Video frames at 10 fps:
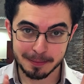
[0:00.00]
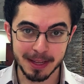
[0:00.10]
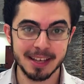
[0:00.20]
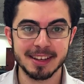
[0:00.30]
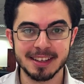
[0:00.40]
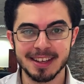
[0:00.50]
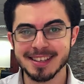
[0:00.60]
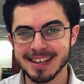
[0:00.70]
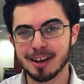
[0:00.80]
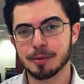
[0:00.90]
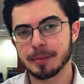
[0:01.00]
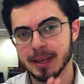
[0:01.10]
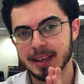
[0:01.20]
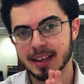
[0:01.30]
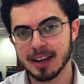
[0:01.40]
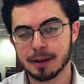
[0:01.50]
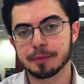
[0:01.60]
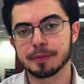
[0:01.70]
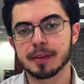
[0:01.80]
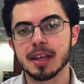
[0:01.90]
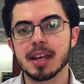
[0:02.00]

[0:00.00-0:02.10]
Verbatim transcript: a plane is not going to be enough.